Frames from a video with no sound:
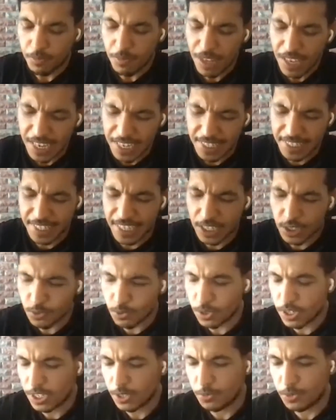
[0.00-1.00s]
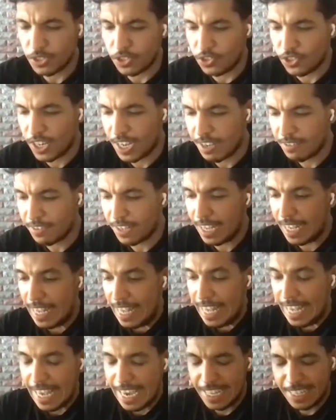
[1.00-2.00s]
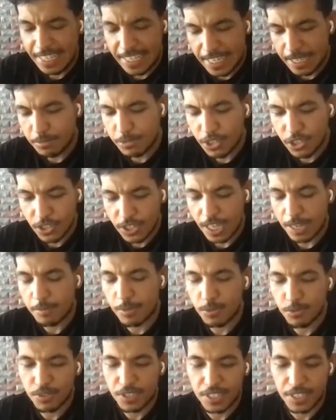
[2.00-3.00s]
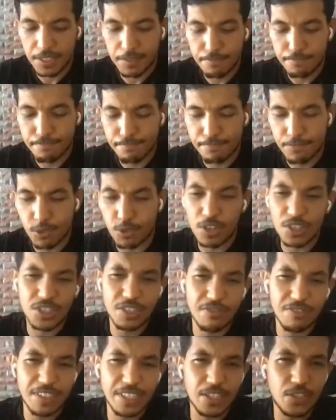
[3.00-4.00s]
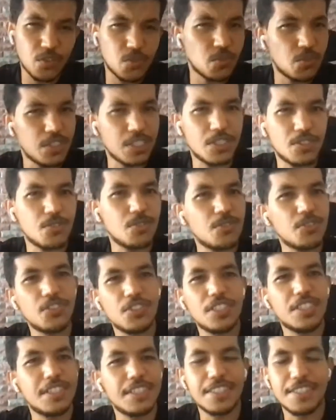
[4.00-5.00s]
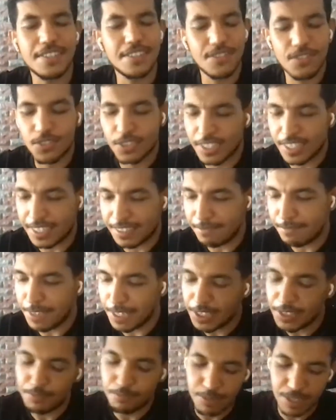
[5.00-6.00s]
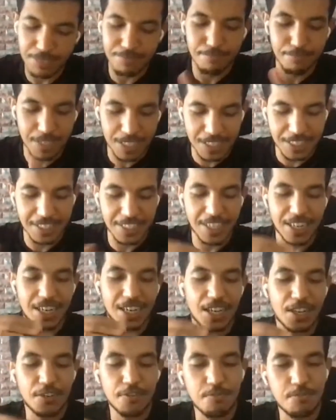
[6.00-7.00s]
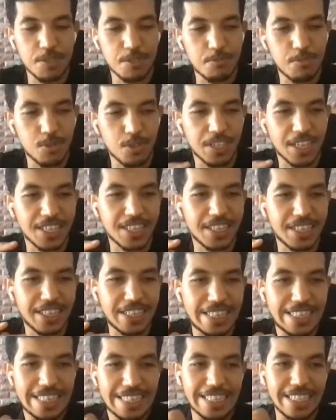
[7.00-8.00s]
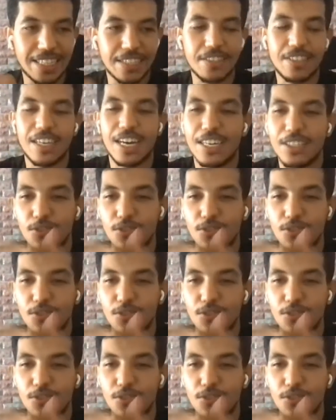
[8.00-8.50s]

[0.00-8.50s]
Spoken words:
He started working with Java, and he kept sharing about this relatively new technology. But there are a lot of people that kind of